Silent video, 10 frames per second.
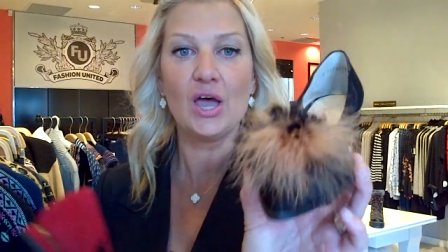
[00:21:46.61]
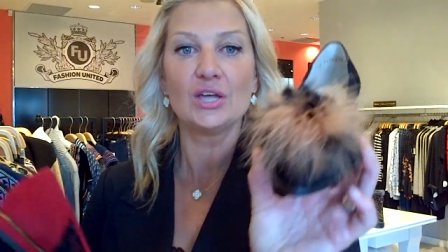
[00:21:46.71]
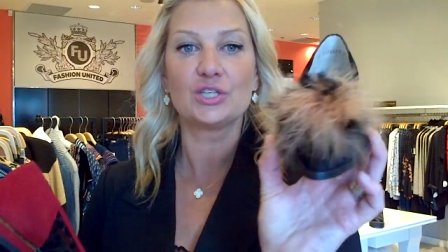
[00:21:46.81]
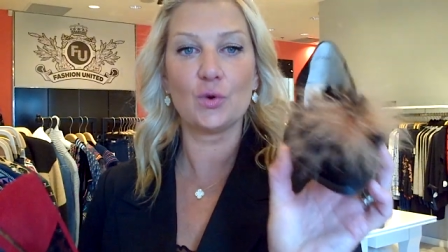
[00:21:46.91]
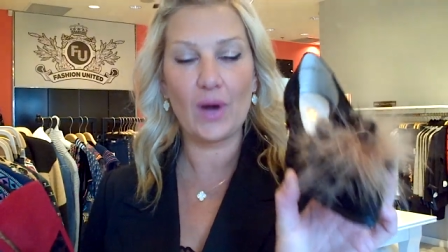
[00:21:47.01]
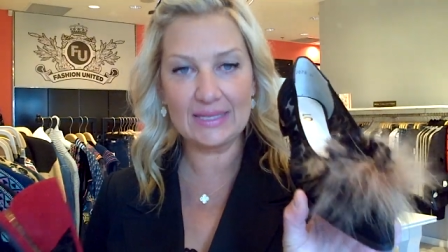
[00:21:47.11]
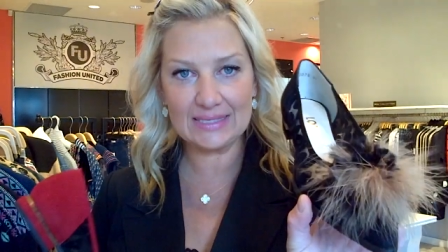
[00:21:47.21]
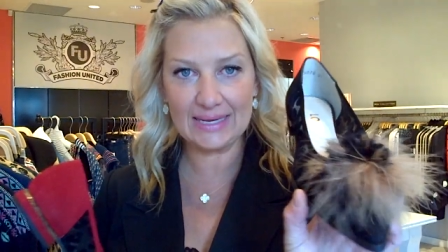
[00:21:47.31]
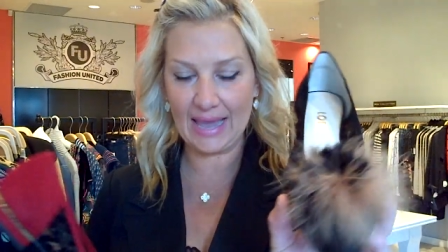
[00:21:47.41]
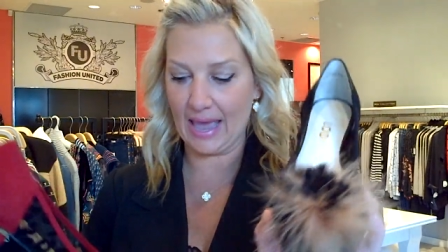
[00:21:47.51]
So once
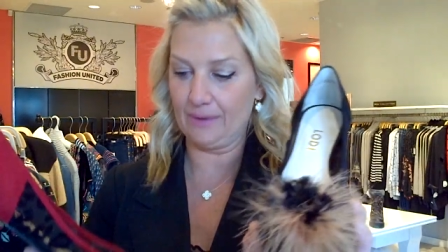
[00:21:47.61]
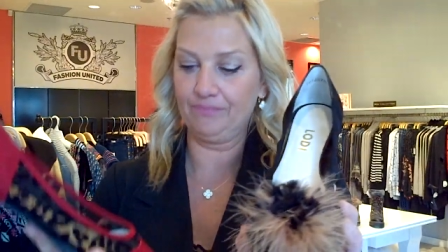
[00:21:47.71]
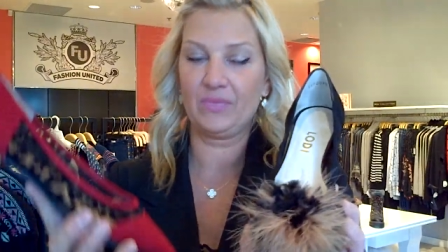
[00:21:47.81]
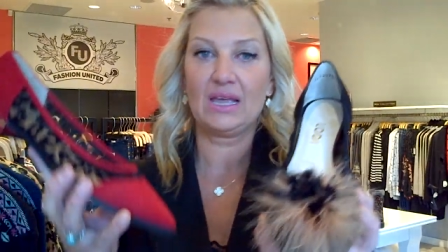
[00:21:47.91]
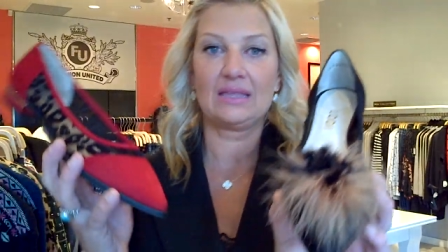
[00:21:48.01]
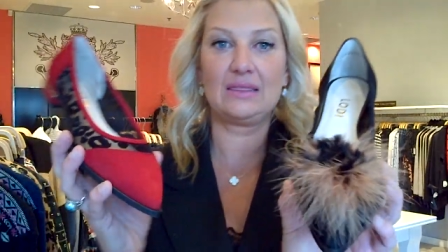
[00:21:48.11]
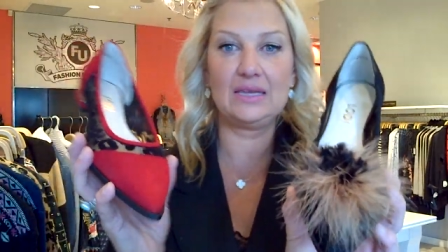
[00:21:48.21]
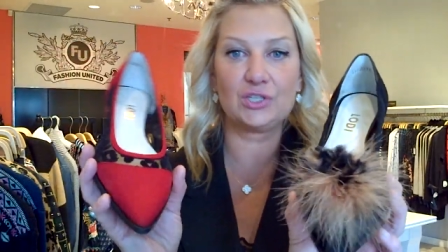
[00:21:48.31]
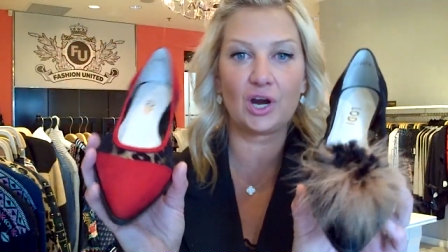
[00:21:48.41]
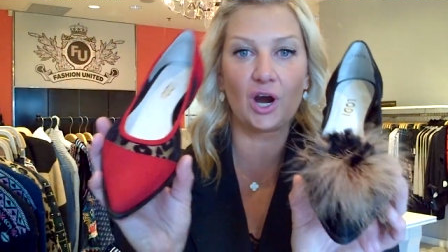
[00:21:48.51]
again,
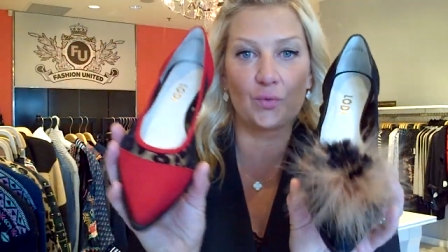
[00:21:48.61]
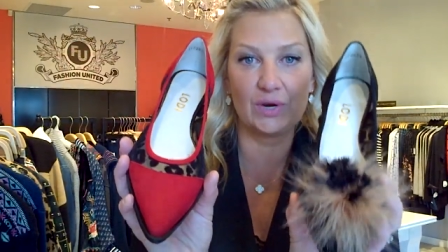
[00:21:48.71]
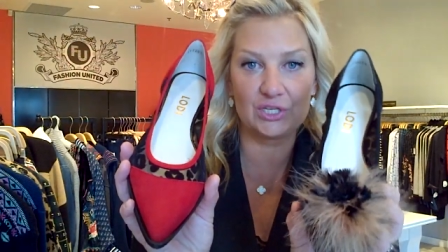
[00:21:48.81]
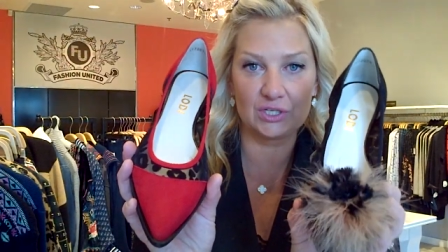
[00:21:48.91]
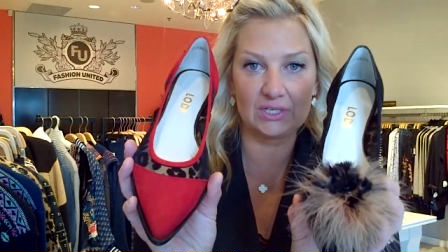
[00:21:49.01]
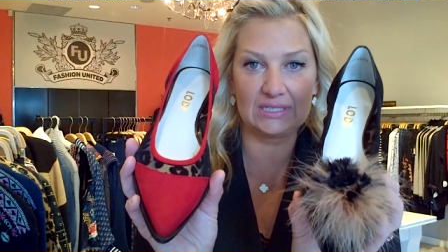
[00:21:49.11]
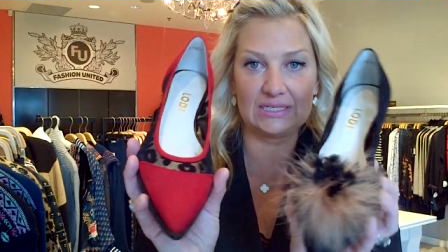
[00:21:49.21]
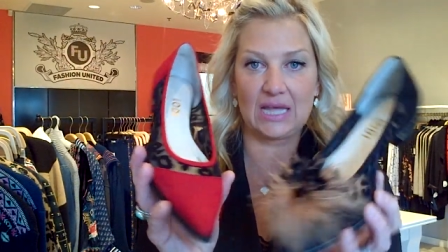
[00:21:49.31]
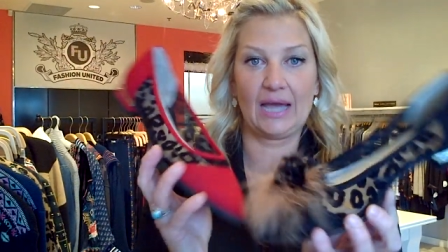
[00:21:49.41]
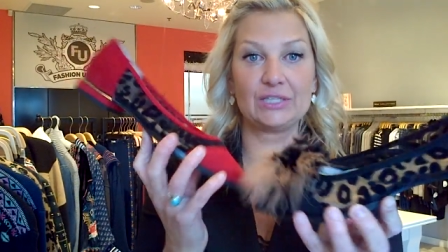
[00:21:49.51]
these are original
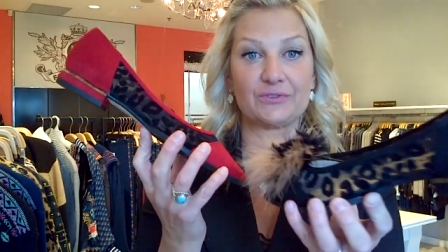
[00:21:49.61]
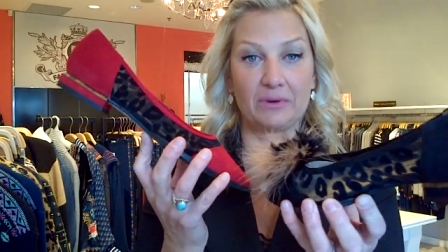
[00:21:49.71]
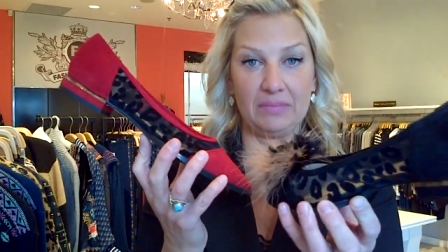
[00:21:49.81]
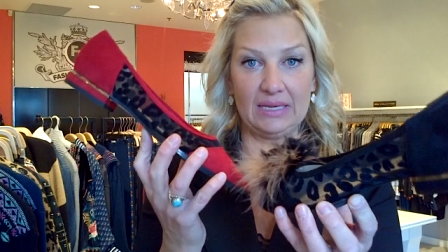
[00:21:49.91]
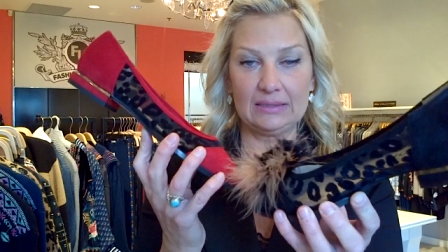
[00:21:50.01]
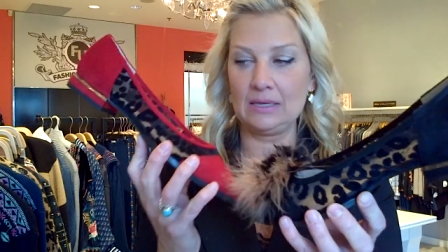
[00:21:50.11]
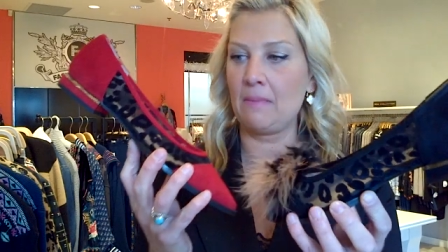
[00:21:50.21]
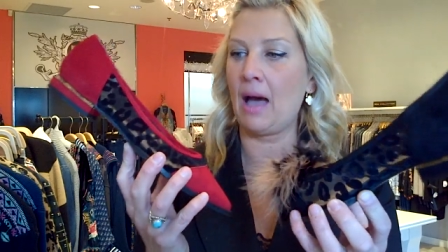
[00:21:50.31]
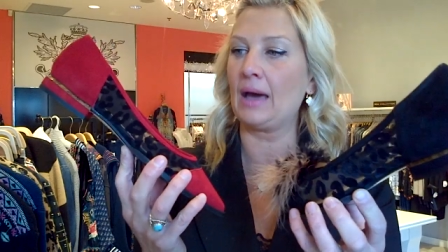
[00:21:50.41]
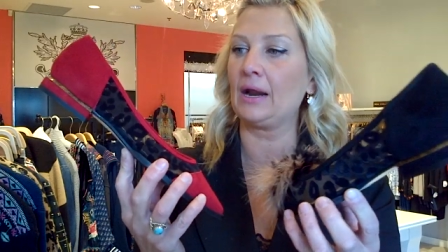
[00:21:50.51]
designs from me and
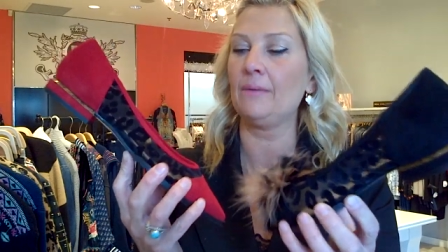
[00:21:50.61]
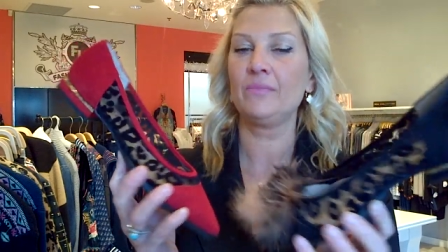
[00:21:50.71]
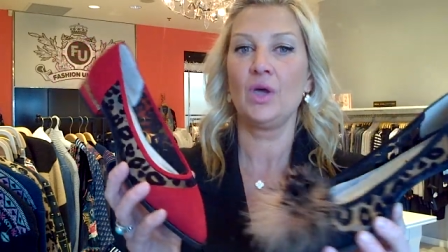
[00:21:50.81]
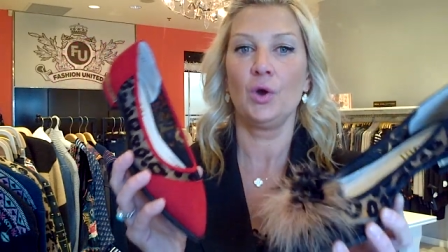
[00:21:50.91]
Tamara.